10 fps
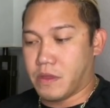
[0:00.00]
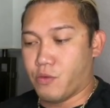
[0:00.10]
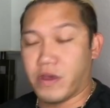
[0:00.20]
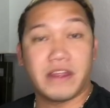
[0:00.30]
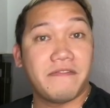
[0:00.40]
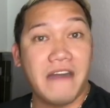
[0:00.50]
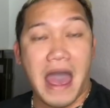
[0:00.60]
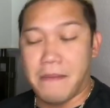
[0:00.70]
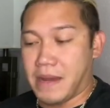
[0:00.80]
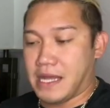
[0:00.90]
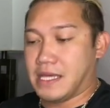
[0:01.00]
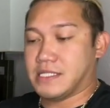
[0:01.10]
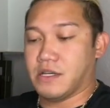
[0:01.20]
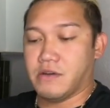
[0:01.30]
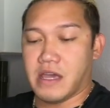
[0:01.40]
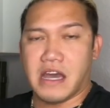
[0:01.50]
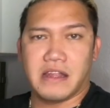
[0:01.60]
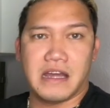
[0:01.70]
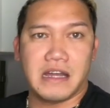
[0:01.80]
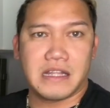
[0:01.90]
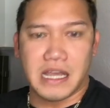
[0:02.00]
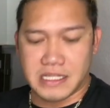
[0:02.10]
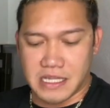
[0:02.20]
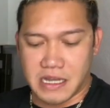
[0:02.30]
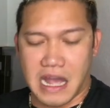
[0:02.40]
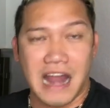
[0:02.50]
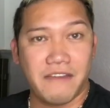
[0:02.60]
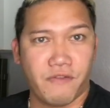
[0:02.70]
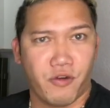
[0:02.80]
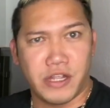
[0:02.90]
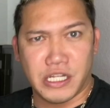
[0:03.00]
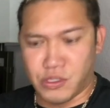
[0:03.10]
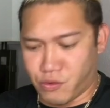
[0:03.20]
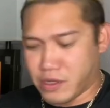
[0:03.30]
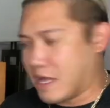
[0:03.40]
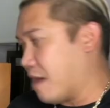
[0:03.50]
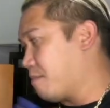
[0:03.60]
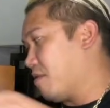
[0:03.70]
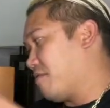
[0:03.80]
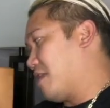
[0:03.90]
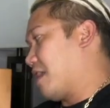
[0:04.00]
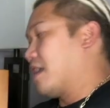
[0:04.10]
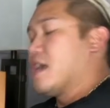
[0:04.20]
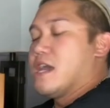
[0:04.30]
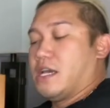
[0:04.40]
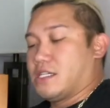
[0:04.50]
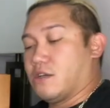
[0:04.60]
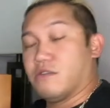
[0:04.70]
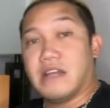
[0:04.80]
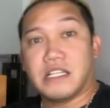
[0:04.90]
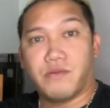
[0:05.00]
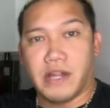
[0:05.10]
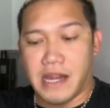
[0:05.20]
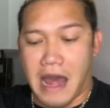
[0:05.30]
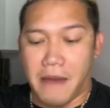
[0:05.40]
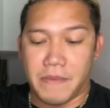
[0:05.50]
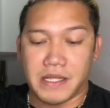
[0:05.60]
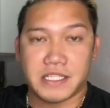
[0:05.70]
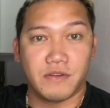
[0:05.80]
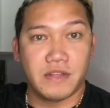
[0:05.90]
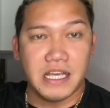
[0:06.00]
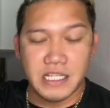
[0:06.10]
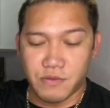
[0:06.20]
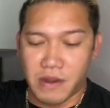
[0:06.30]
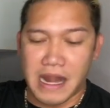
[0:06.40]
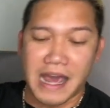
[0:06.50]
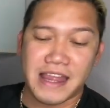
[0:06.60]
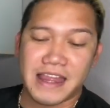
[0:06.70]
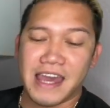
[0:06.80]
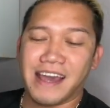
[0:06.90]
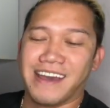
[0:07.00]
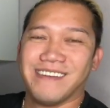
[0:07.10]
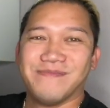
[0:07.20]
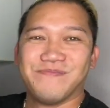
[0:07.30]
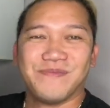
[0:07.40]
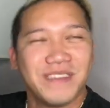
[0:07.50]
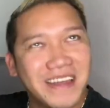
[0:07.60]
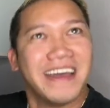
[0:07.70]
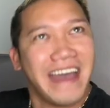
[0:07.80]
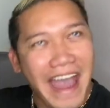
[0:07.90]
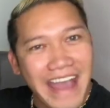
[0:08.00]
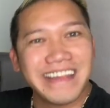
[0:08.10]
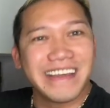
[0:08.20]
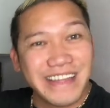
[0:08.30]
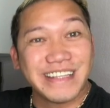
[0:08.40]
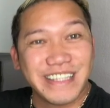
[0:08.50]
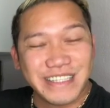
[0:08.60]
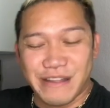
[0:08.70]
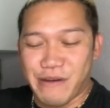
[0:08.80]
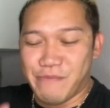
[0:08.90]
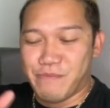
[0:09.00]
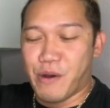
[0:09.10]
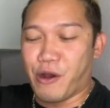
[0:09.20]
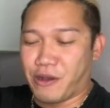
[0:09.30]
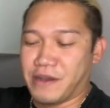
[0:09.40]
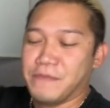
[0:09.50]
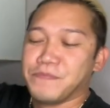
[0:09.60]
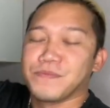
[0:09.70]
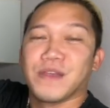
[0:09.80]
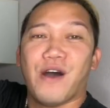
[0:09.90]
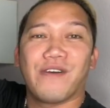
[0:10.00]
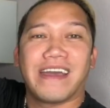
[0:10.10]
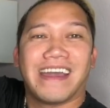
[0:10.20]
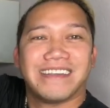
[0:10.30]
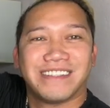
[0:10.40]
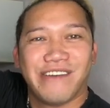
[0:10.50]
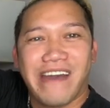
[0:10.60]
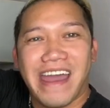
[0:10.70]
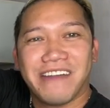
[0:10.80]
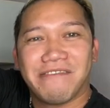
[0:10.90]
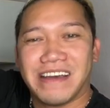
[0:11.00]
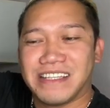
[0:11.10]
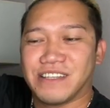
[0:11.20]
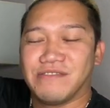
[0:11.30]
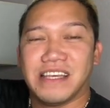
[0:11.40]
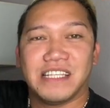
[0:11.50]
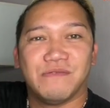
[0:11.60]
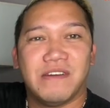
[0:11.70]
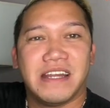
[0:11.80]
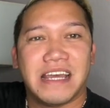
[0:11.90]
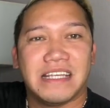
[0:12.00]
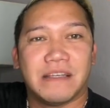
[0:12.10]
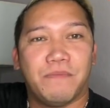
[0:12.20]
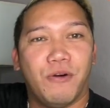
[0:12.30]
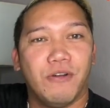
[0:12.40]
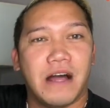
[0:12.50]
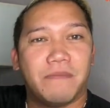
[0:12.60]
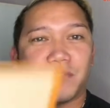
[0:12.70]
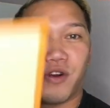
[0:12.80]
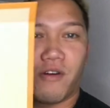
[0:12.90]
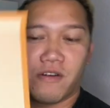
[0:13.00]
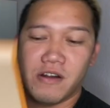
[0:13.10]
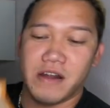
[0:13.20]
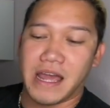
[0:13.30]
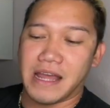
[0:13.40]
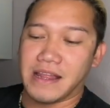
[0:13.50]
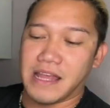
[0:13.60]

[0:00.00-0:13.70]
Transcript: with the family. So yeah, that it's the California tour type of thing. So that's what it happened. So this one, I think this is the book. Okay, so anyway, so this one is a pull-up drawer, and